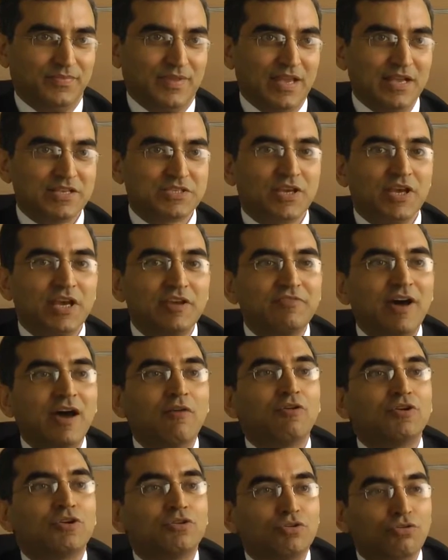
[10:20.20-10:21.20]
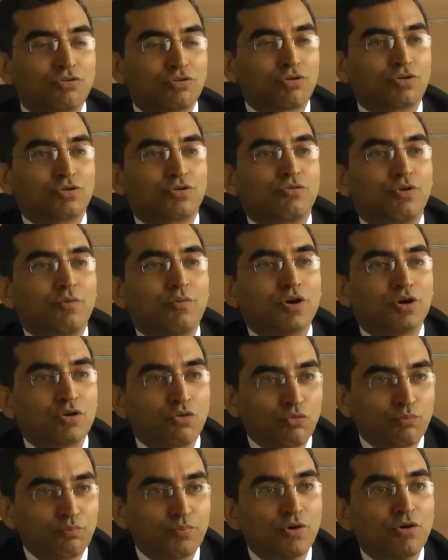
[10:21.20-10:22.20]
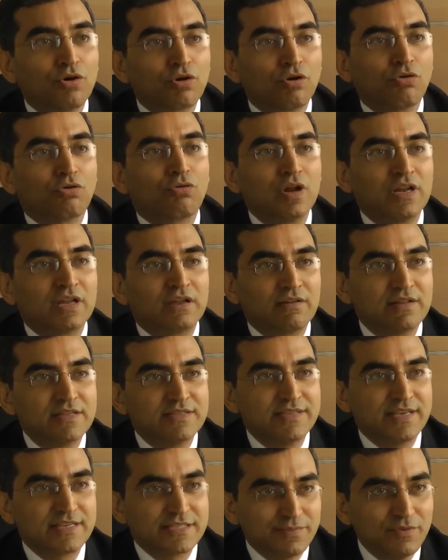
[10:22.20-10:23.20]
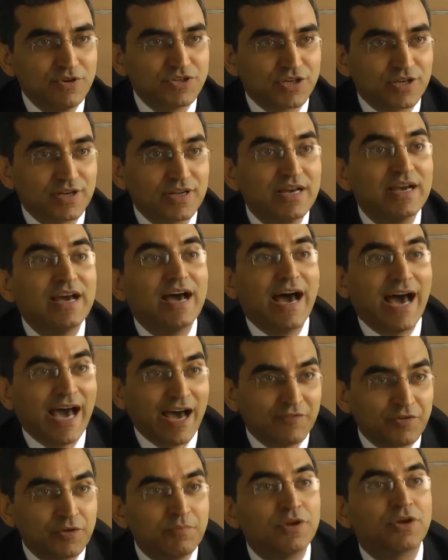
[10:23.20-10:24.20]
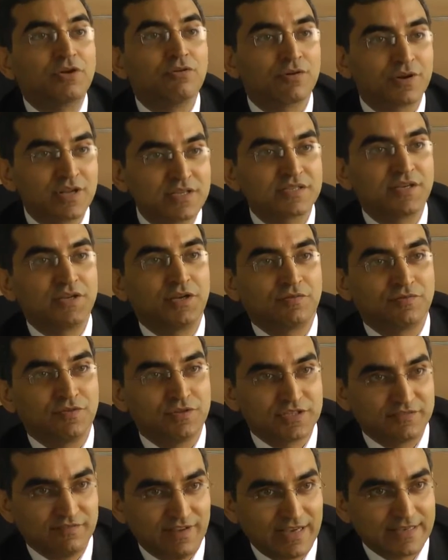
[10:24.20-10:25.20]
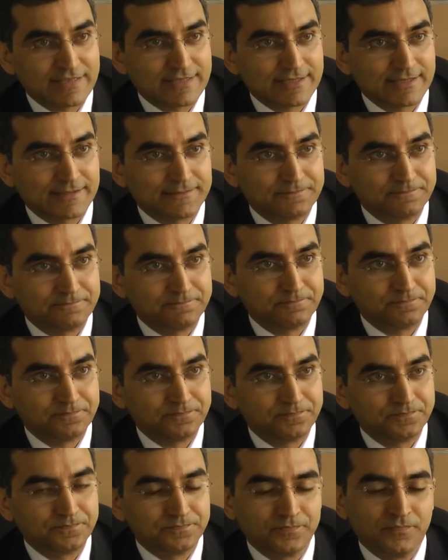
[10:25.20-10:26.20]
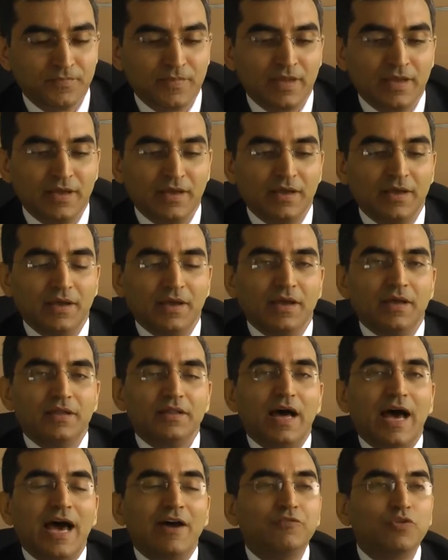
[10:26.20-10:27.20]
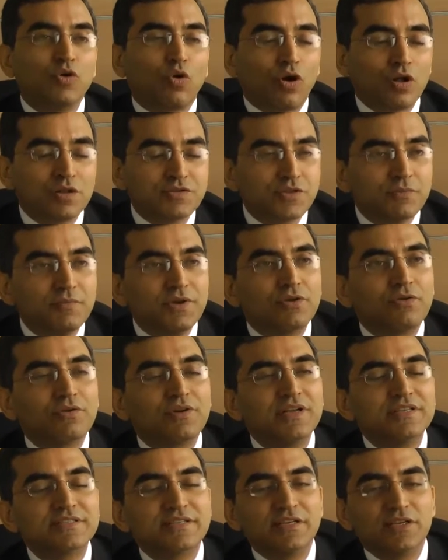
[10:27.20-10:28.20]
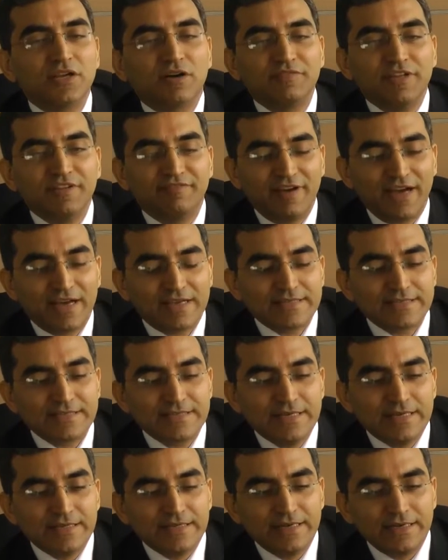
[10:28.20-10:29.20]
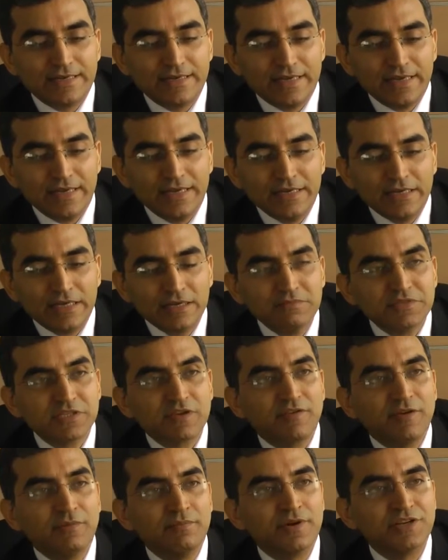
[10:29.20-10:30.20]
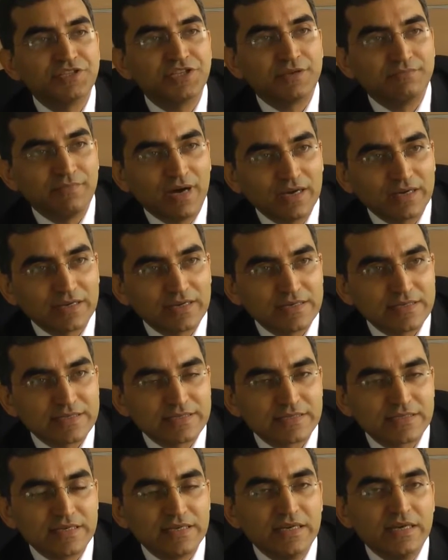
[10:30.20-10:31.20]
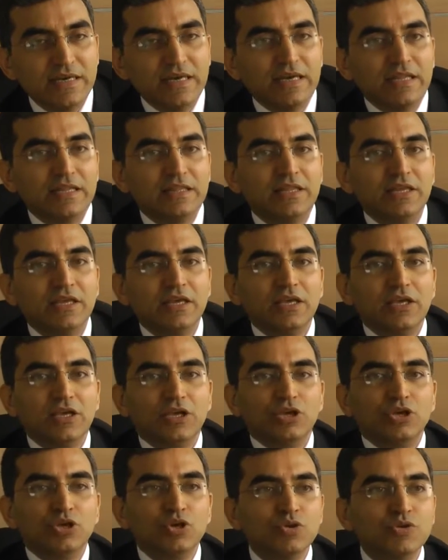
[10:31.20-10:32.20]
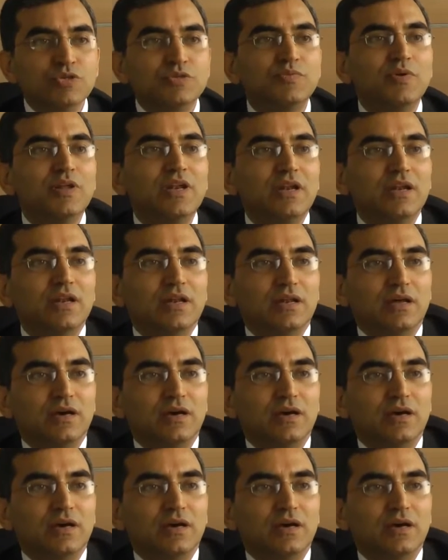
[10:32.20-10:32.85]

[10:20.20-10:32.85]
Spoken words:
So if I were to talk about pure local currency exposure, I have to be cognizant of those facts. I have to also be cognizant of the facts that in terms of emerging markets, the usual